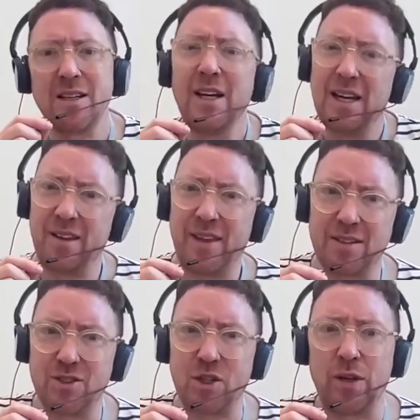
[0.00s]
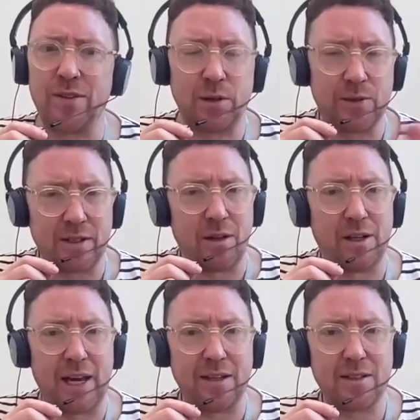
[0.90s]
And I think in Scotland it was a lot
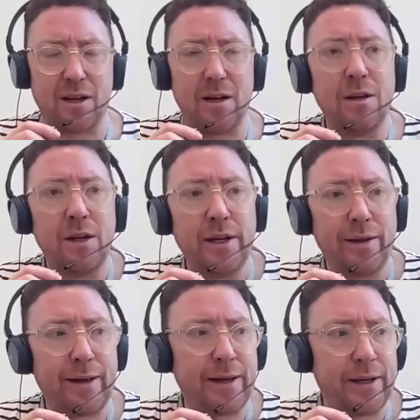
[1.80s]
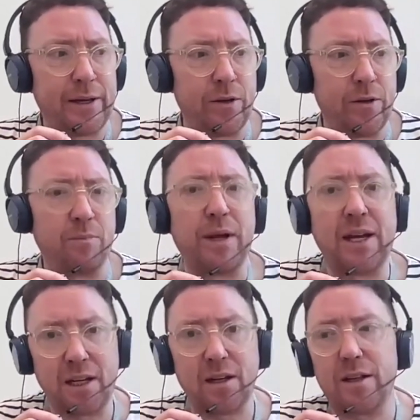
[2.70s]
later, but
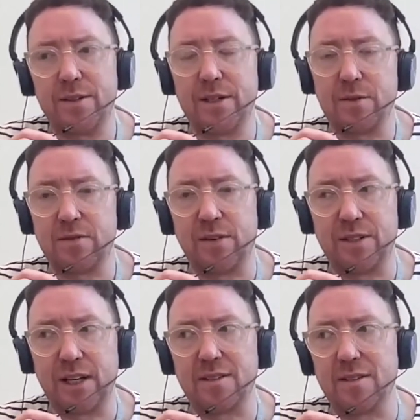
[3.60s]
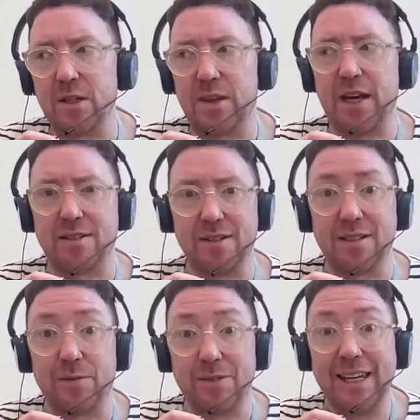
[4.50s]
in England it was 50 years in
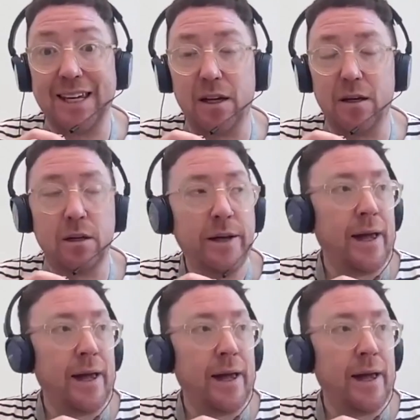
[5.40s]
2017.